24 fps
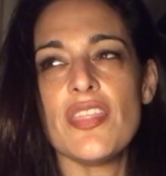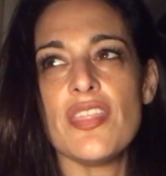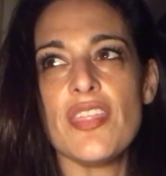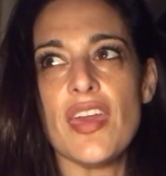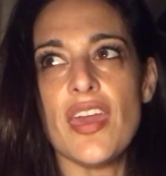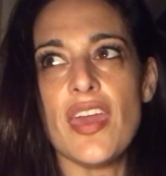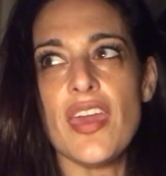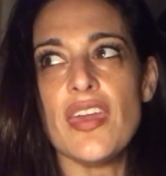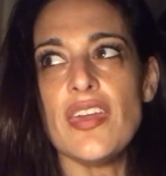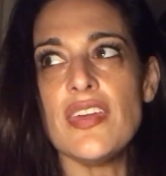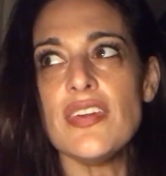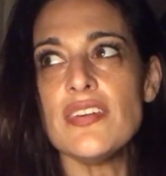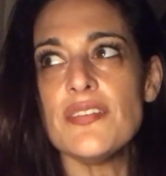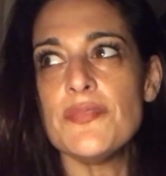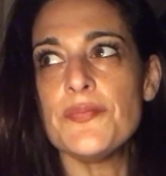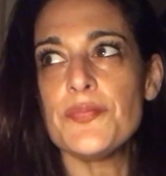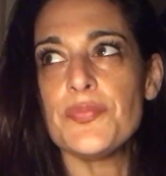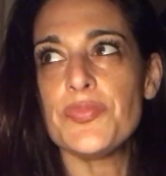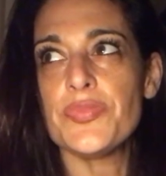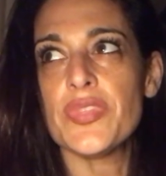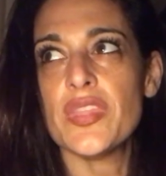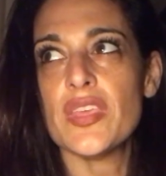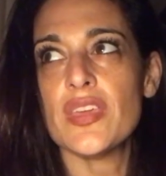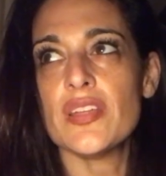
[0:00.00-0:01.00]
They
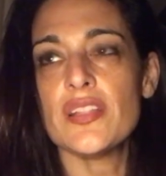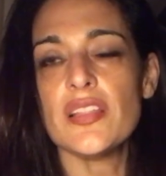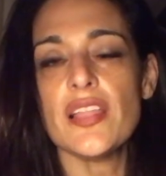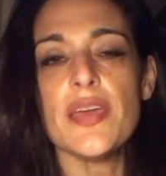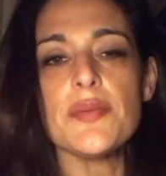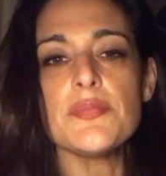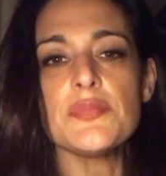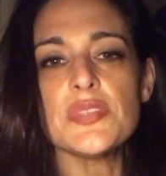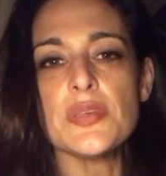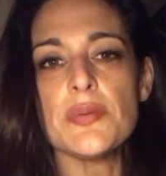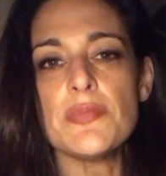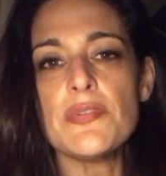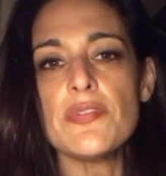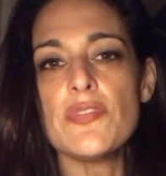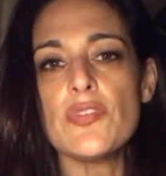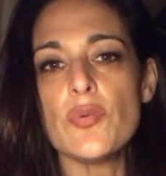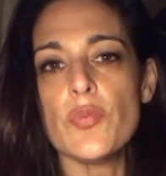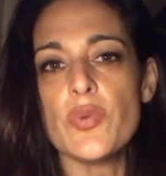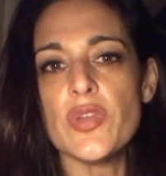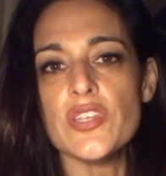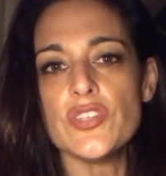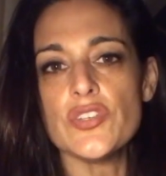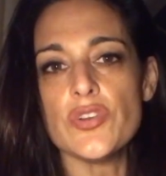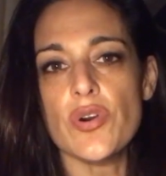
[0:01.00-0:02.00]
claim some of the
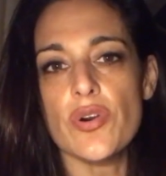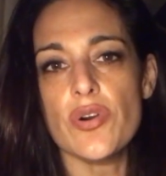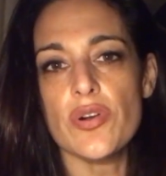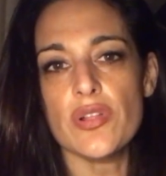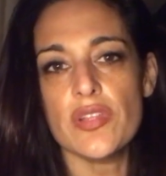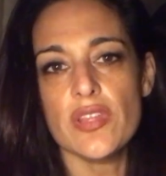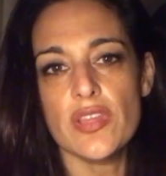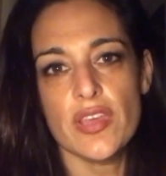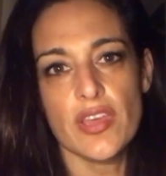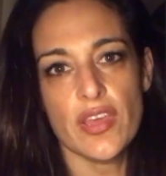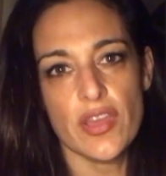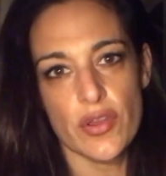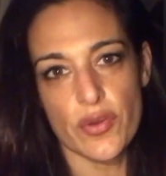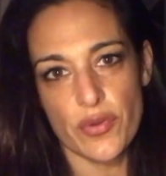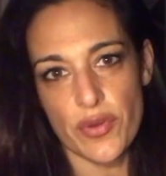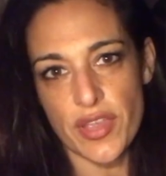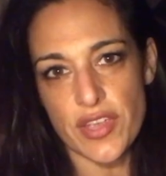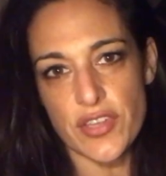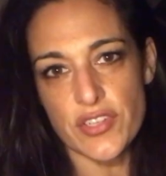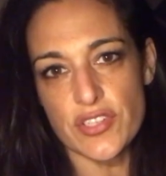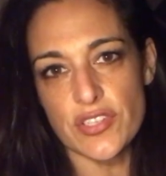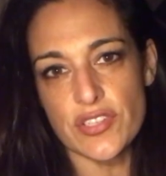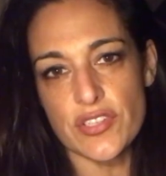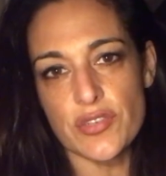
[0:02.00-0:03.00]
Huichol
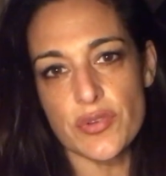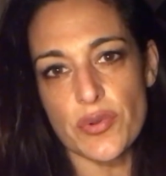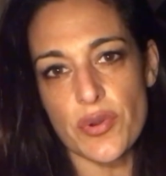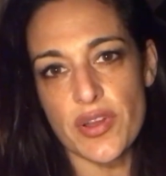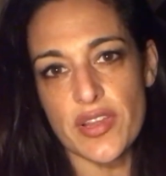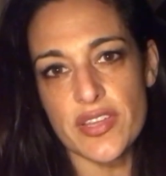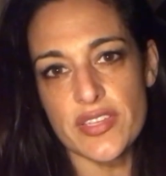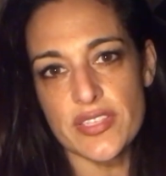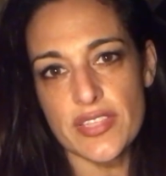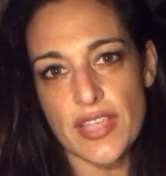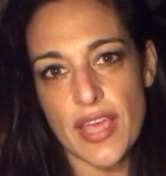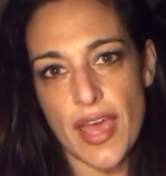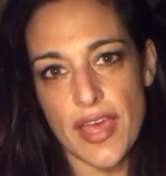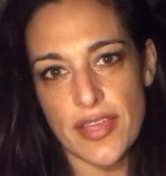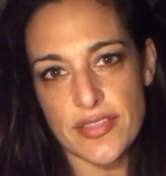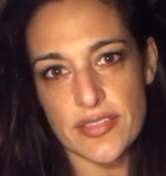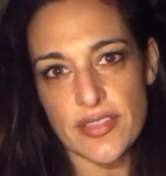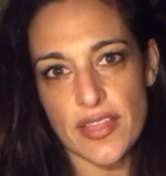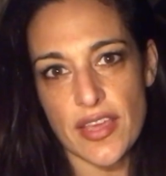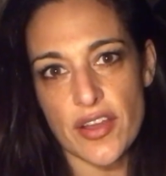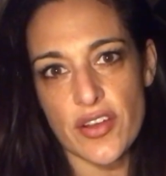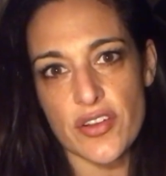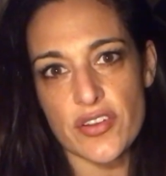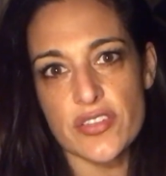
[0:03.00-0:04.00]
creation stories as
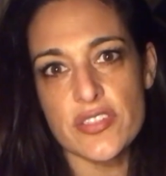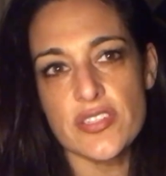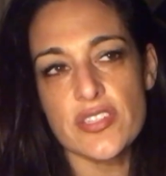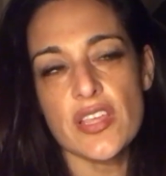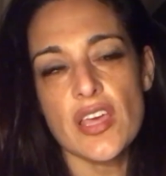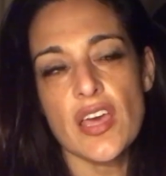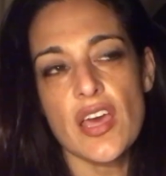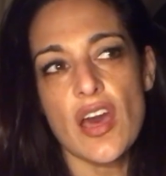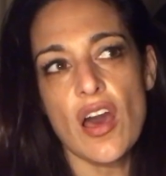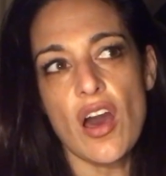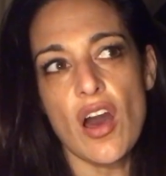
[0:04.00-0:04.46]
theirs.